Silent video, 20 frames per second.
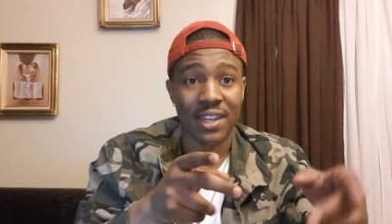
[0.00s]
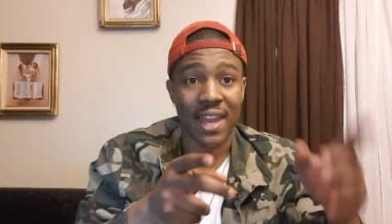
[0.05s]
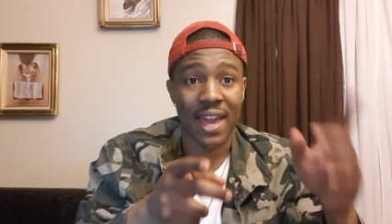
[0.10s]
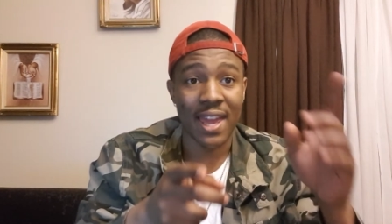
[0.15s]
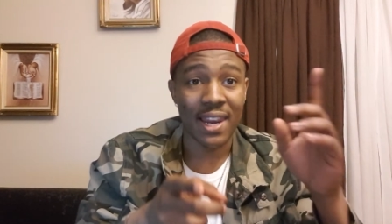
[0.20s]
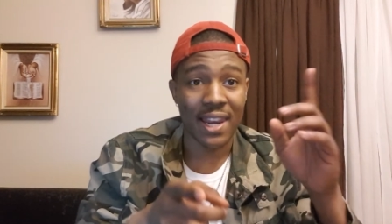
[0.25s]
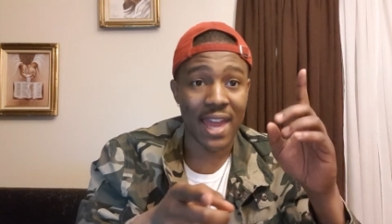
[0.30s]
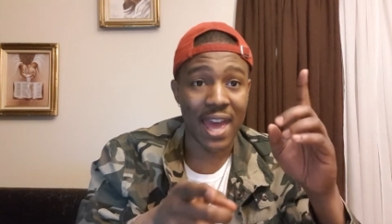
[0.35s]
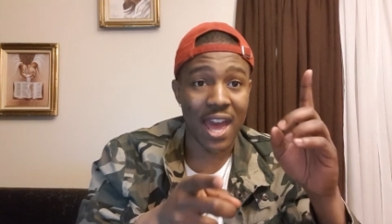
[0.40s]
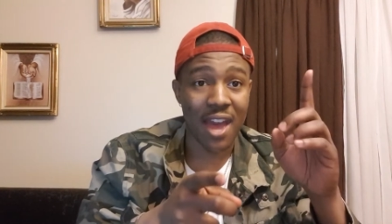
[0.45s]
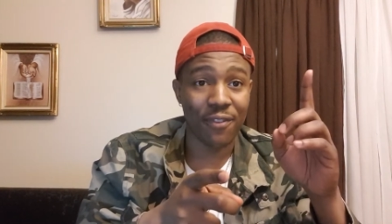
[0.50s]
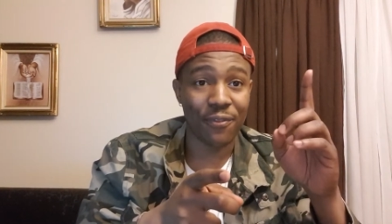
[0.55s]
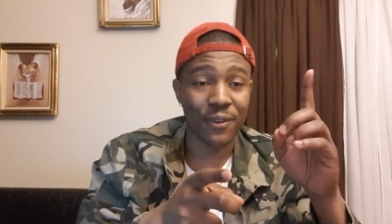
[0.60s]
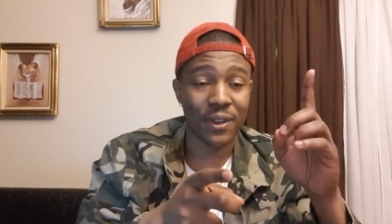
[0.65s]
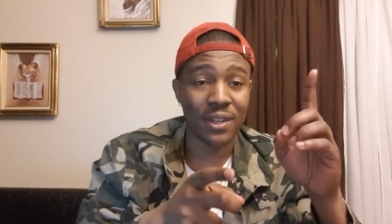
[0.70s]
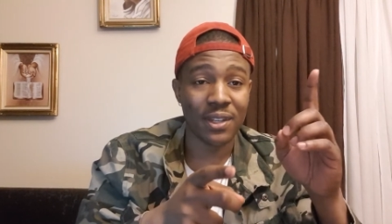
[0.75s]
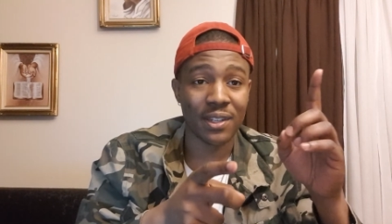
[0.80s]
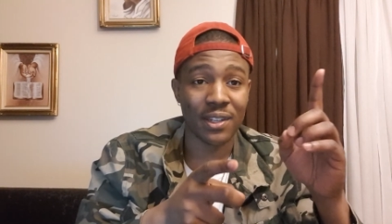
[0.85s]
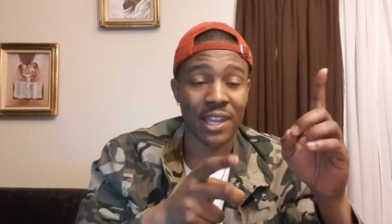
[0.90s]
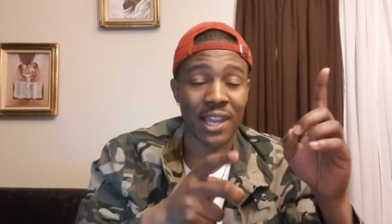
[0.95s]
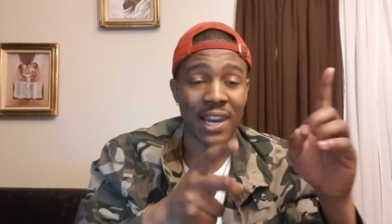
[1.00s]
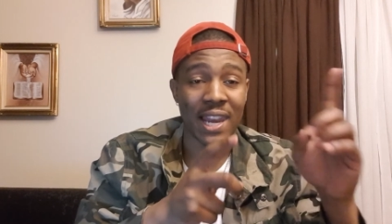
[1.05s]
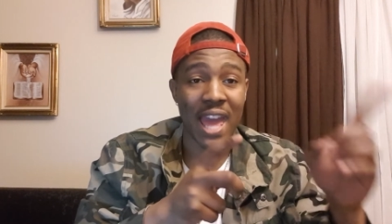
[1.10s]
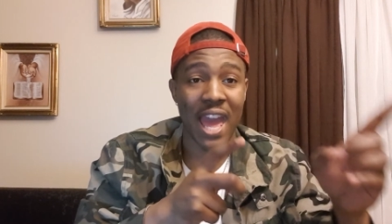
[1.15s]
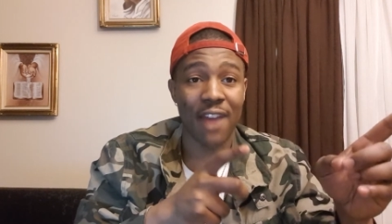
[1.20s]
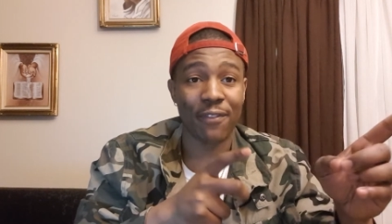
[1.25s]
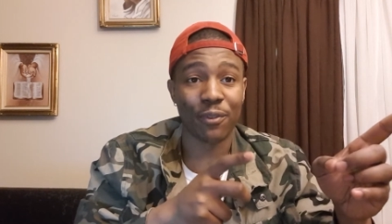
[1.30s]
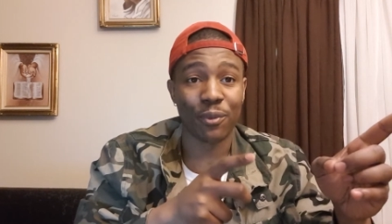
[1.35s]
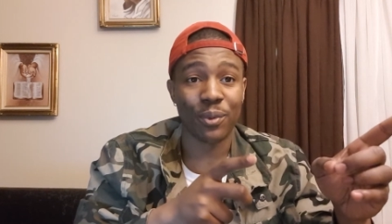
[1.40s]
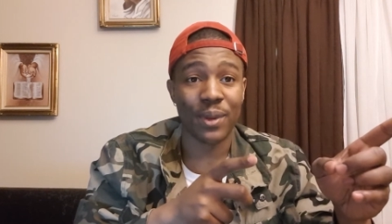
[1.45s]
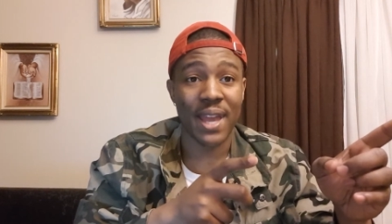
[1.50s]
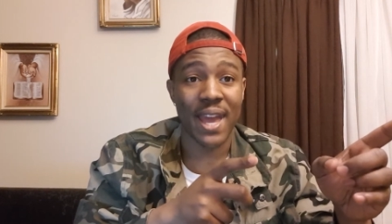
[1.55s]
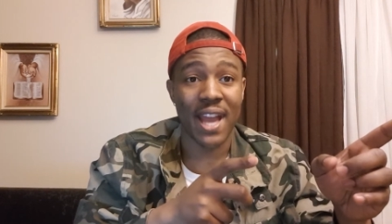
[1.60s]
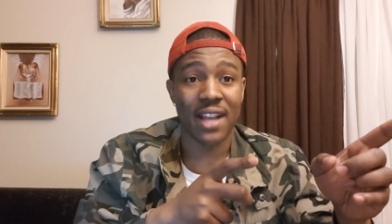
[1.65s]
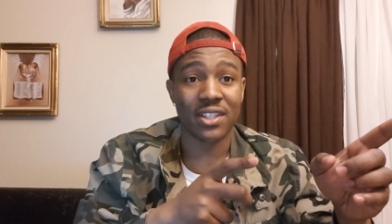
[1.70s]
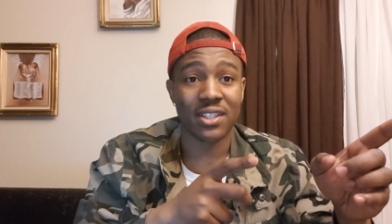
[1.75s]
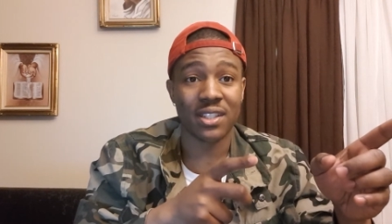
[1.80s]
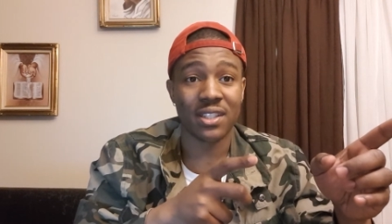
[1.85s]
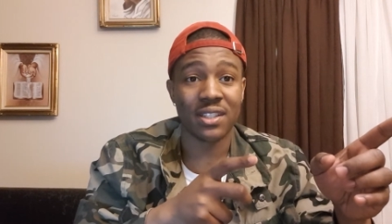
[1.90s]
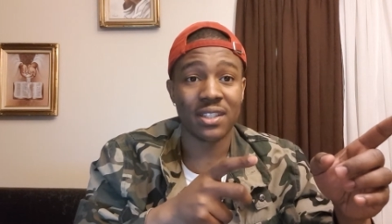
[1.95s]
That laughing, that laughing
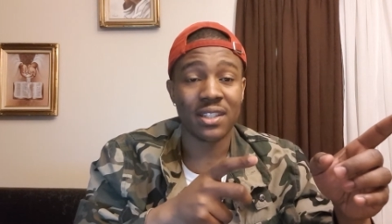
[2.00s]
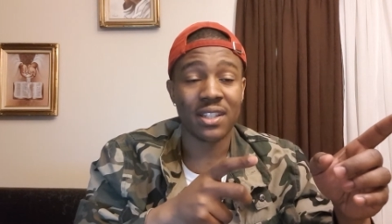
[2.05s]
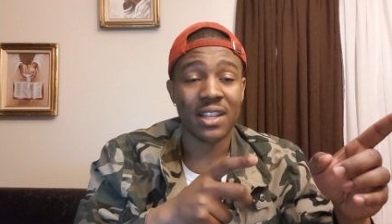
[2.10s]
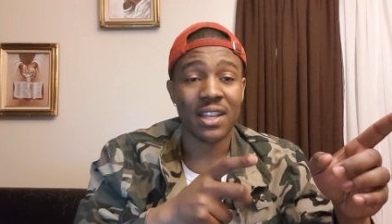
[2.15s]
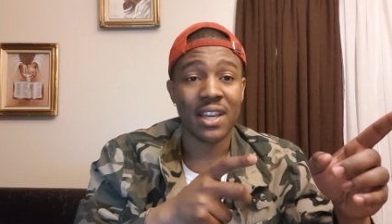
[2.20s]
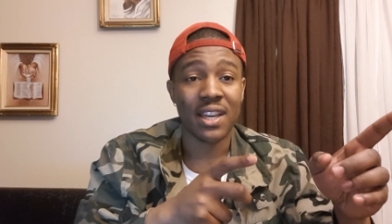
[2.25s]
reaction